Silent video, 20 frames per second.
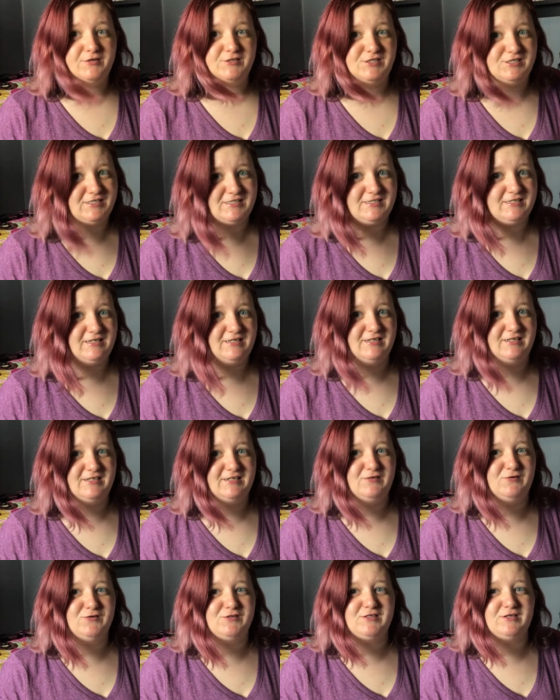And she's and it,
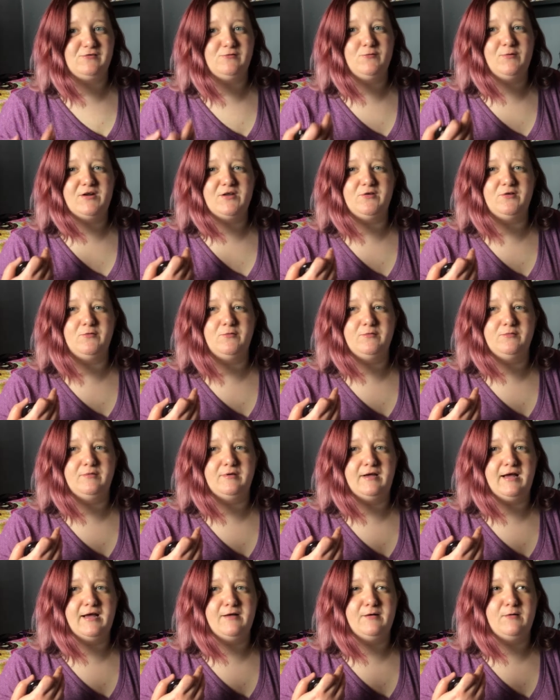you just you want to you
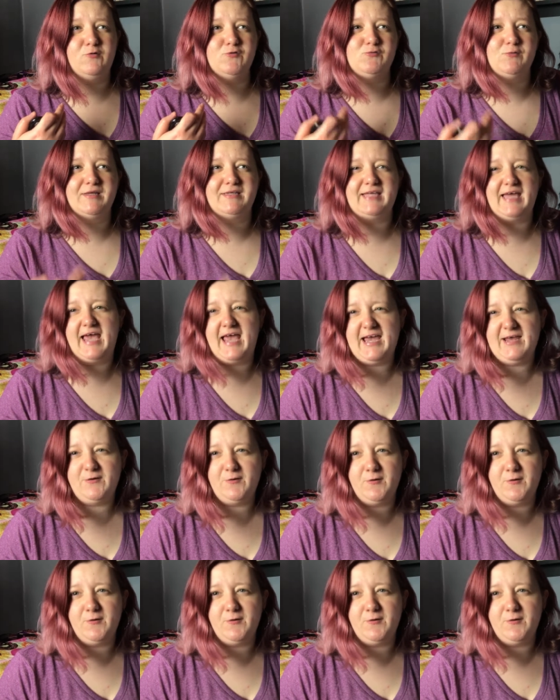I almost want to hate